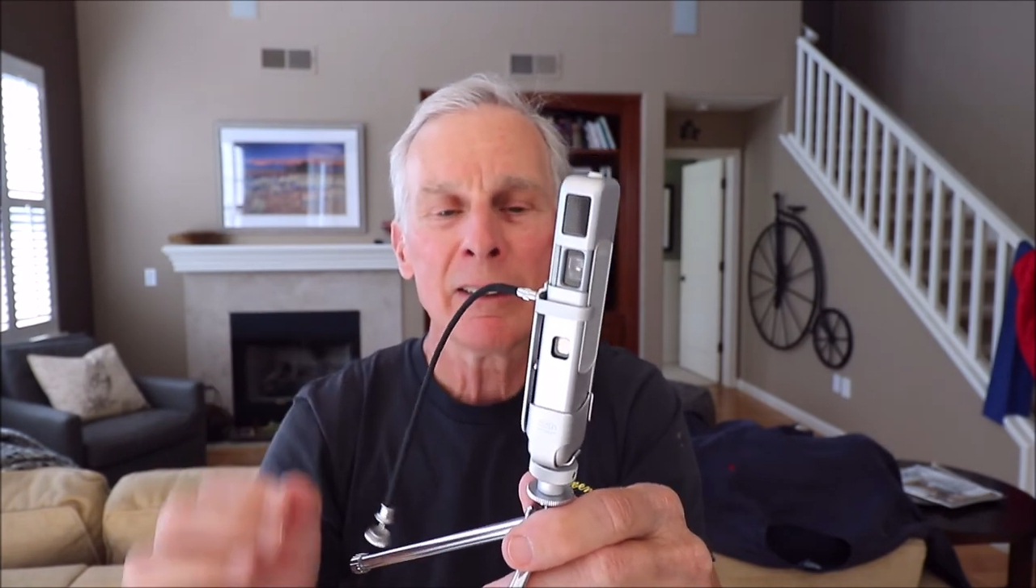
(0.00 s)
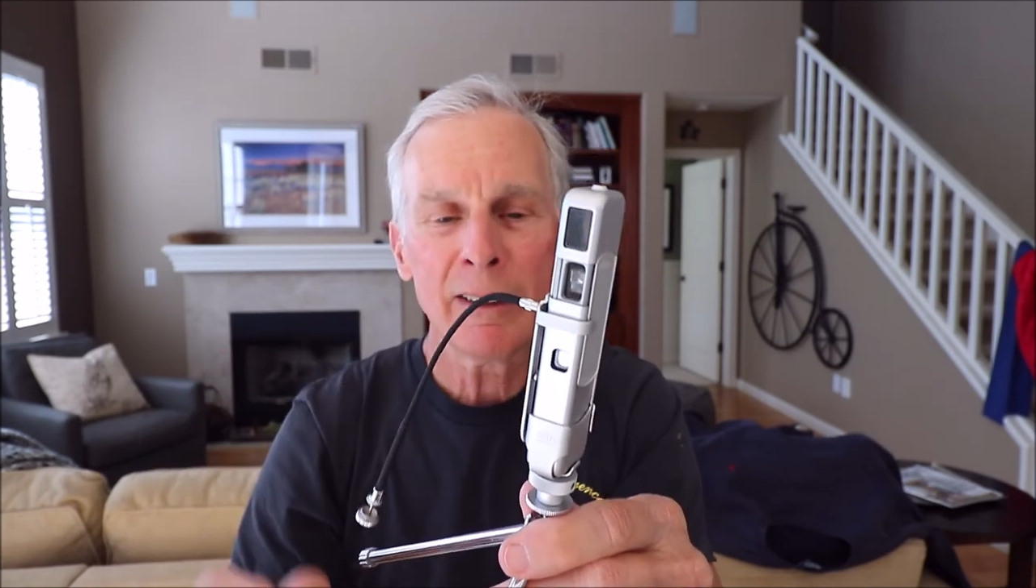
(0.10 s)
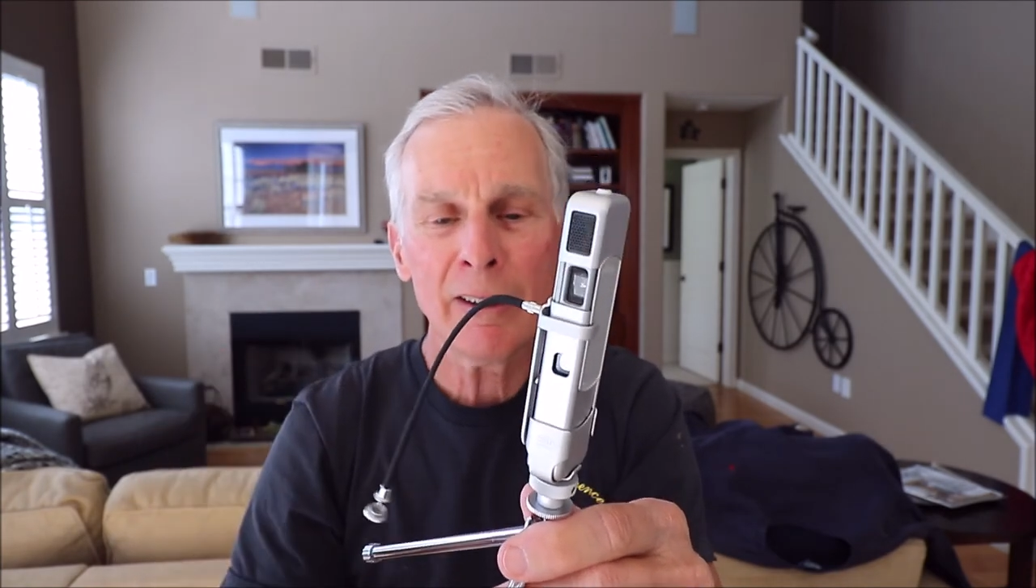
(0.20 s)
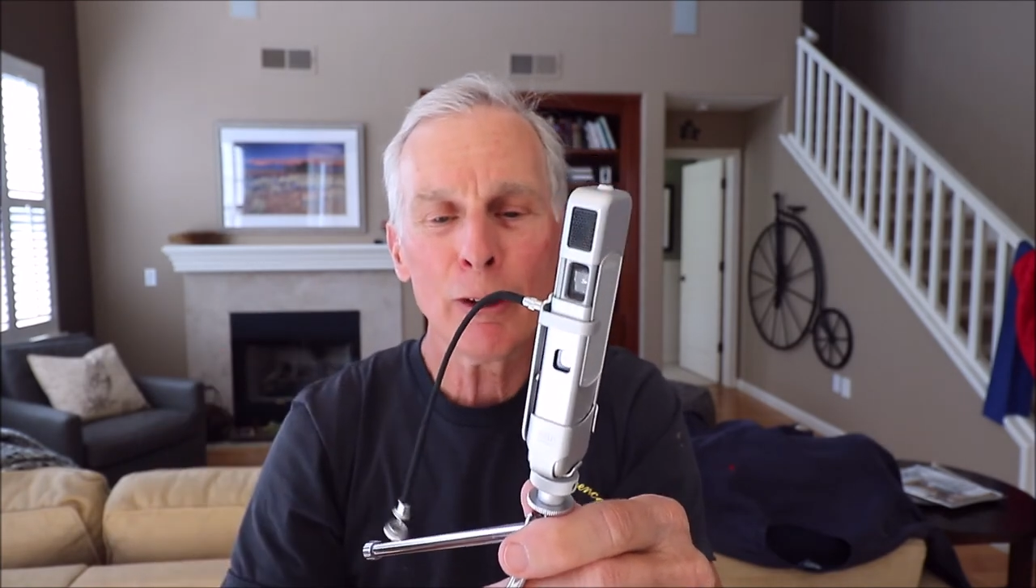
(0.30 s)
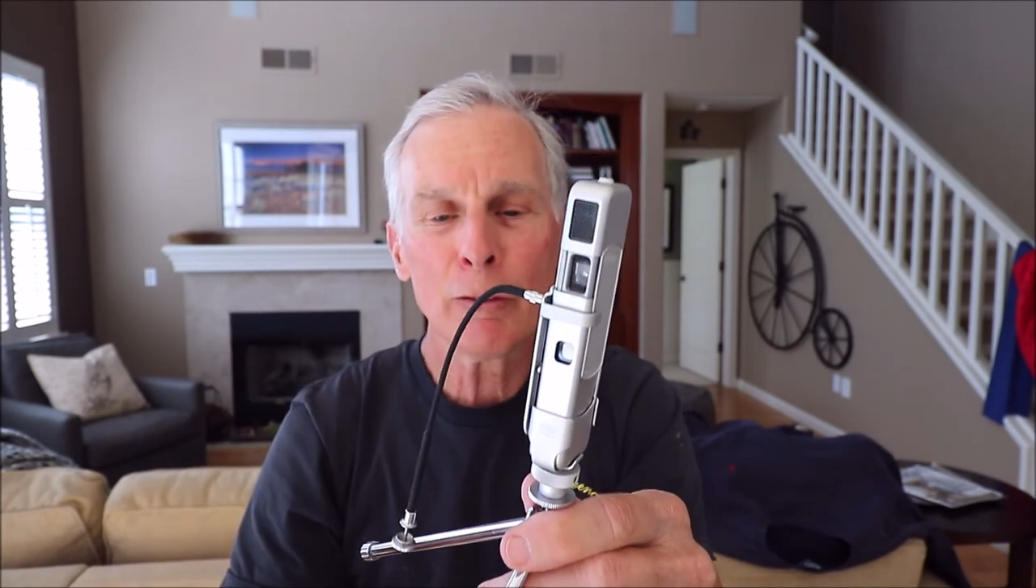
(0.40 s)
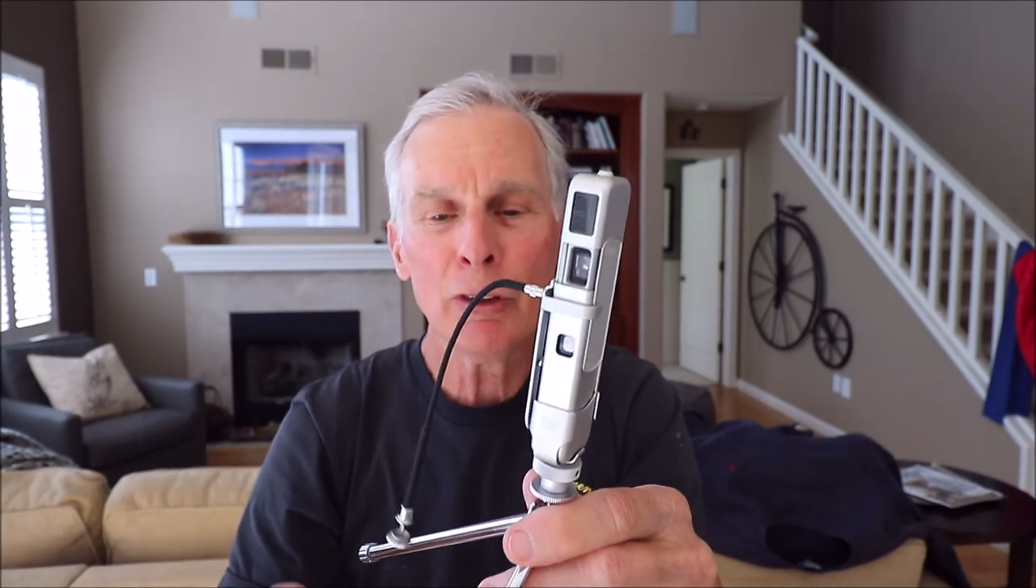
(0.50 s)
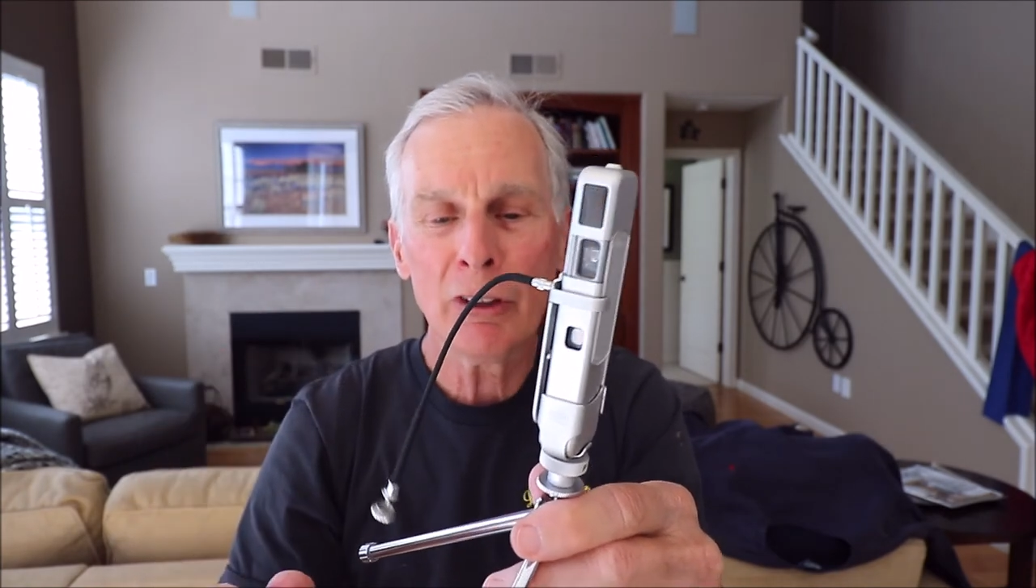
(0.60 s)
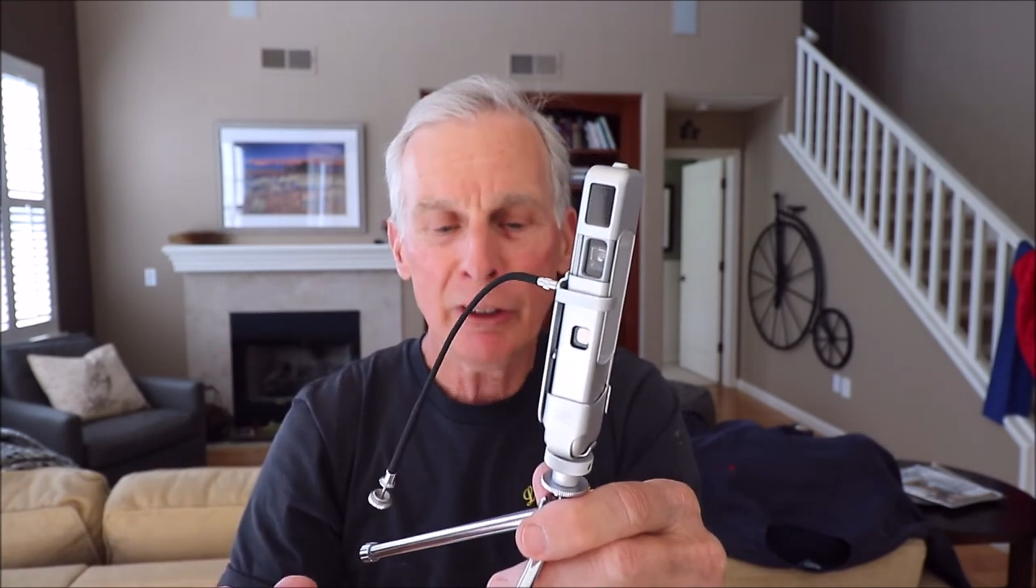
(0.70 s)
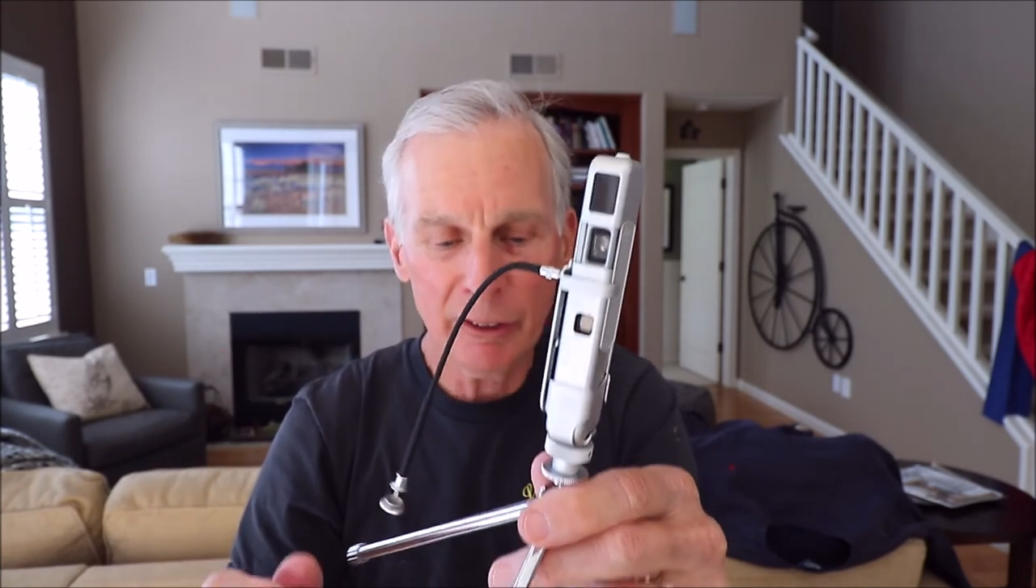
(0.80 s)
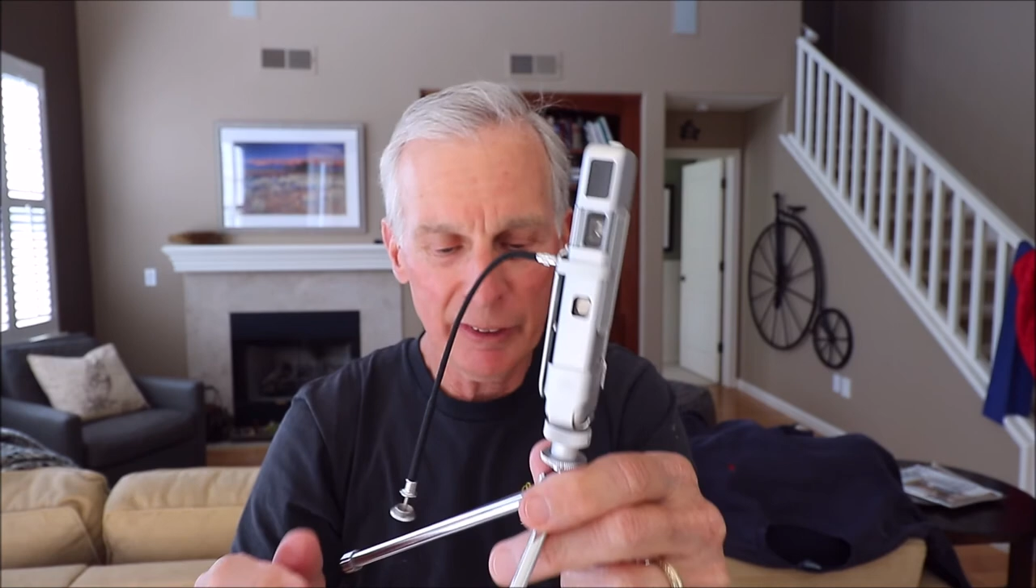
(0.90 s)
I don't know if you can
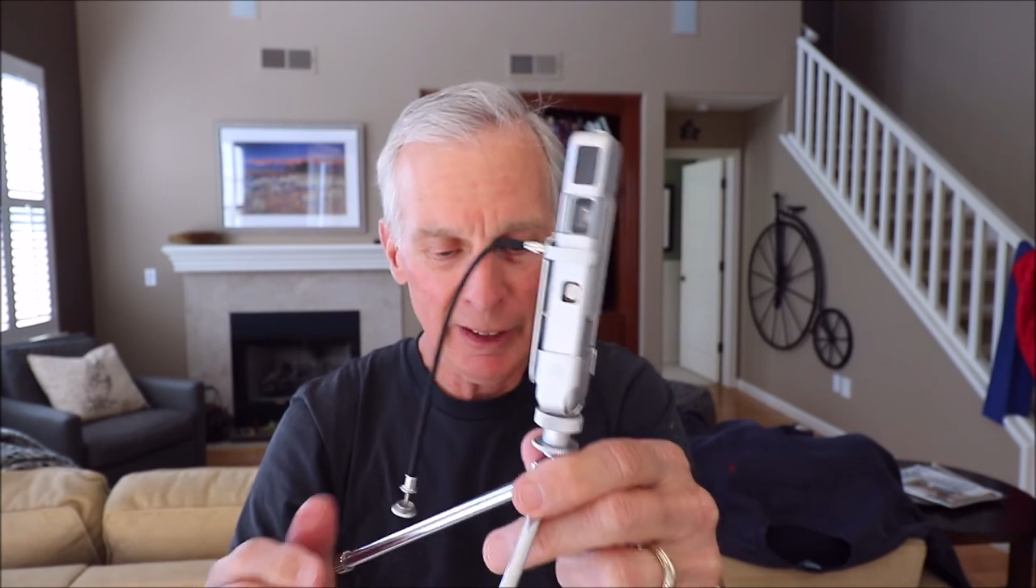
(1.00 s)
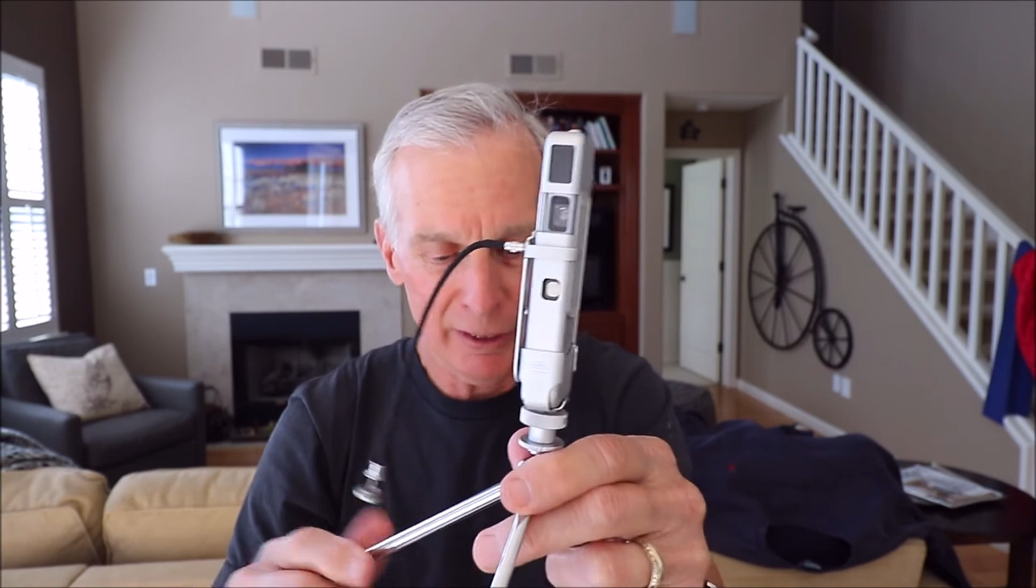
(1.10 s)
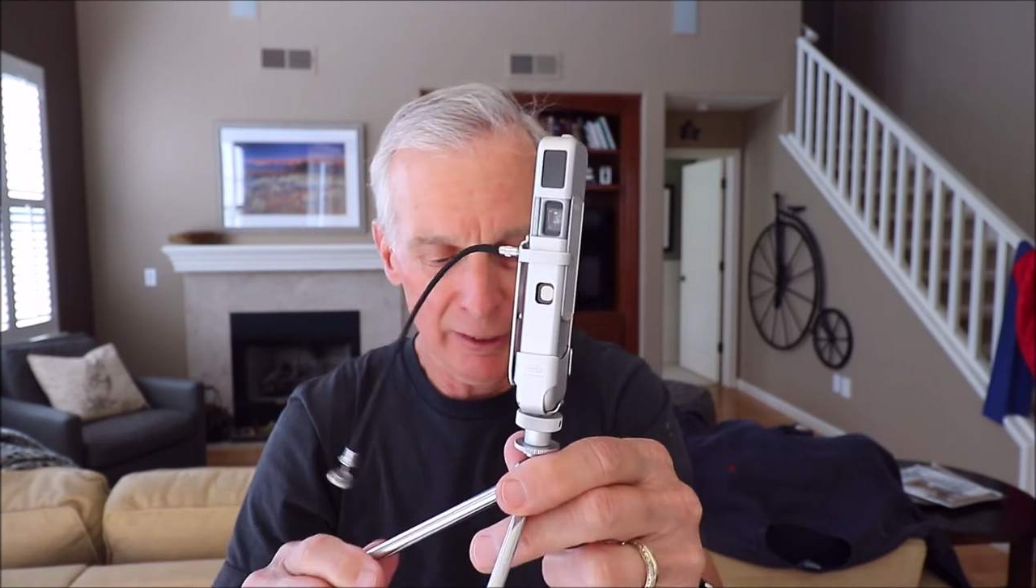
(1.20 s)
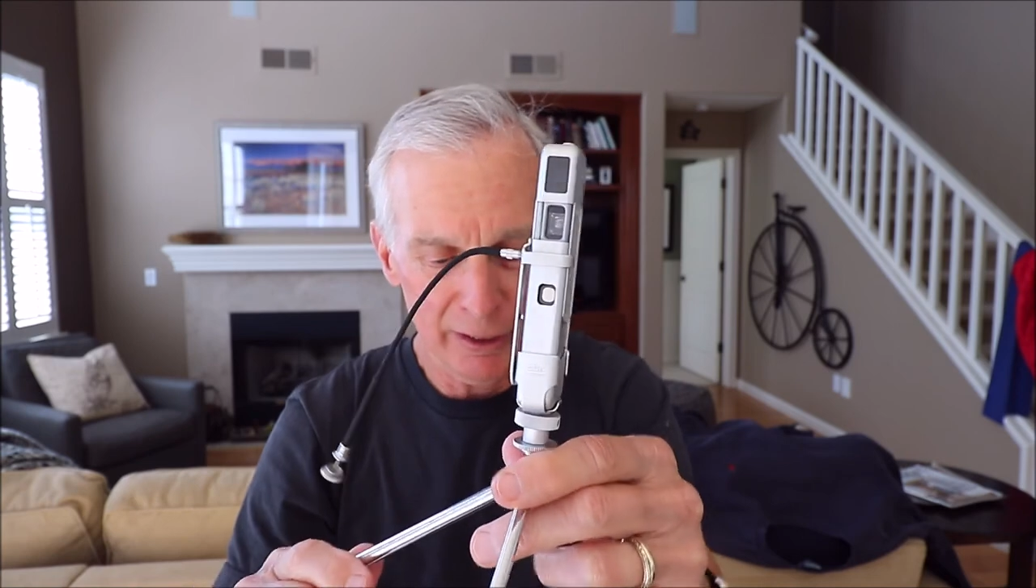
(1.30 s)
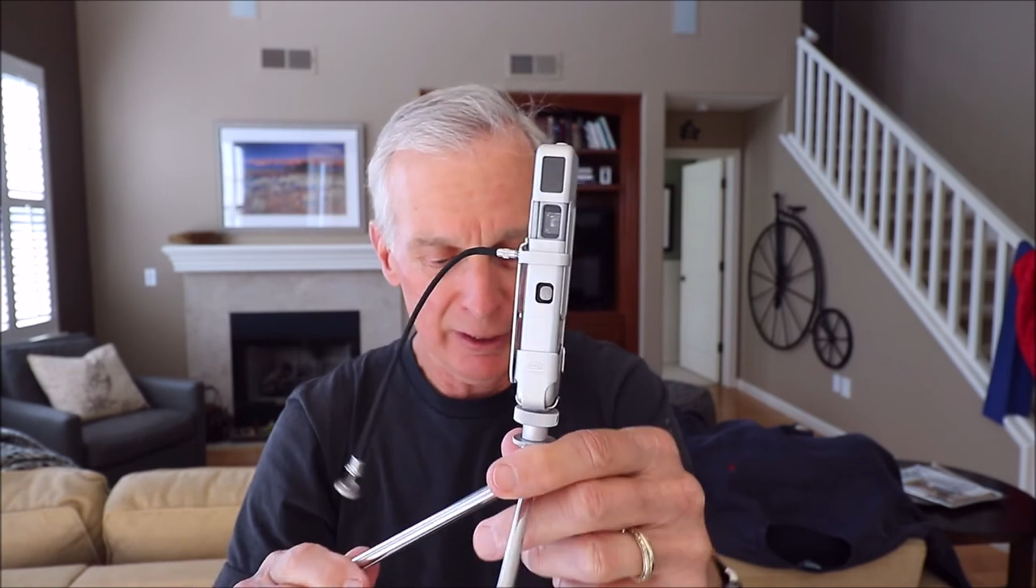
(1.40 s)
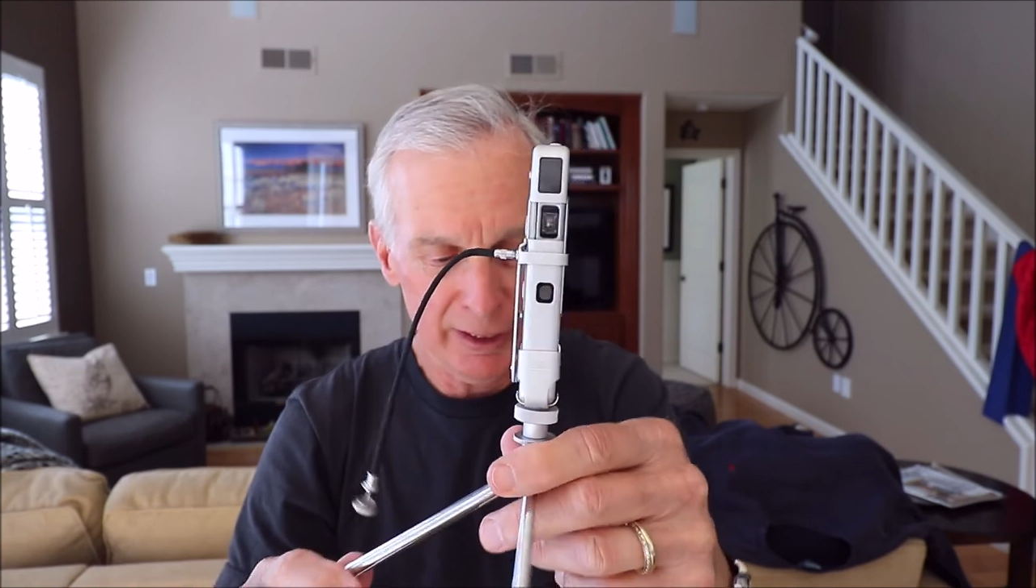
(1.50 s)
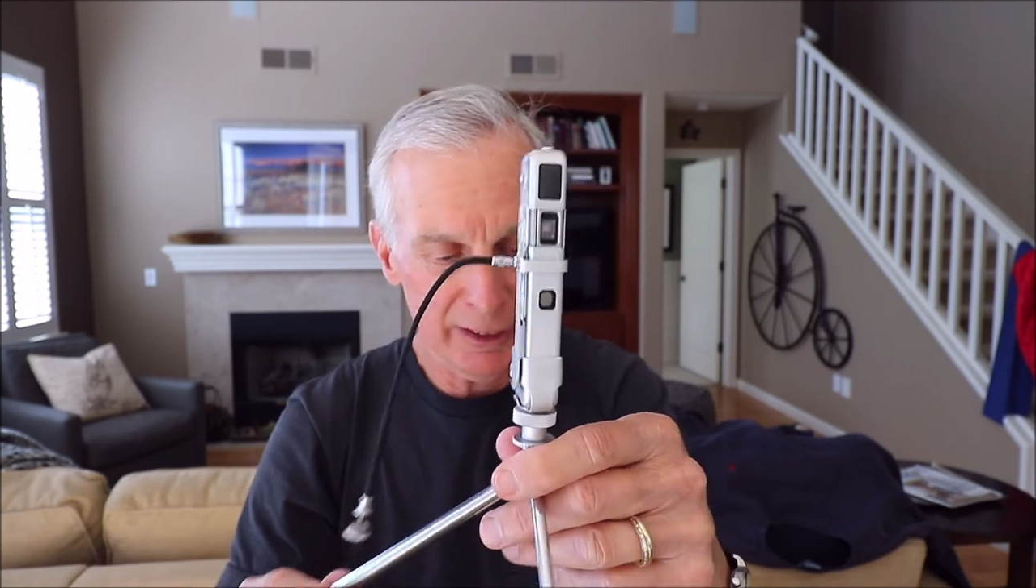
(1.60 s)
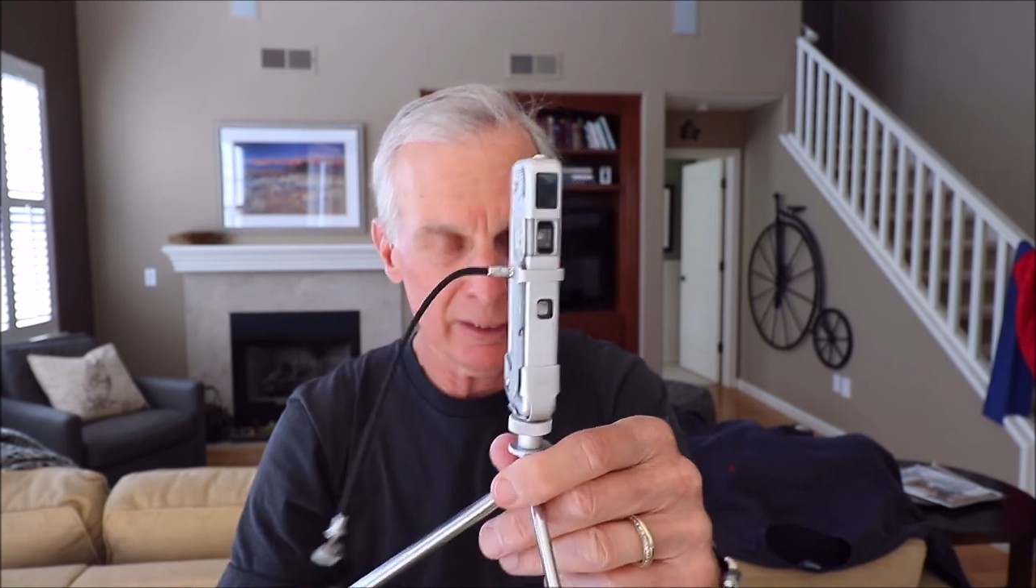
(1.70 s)
hear that on the uh,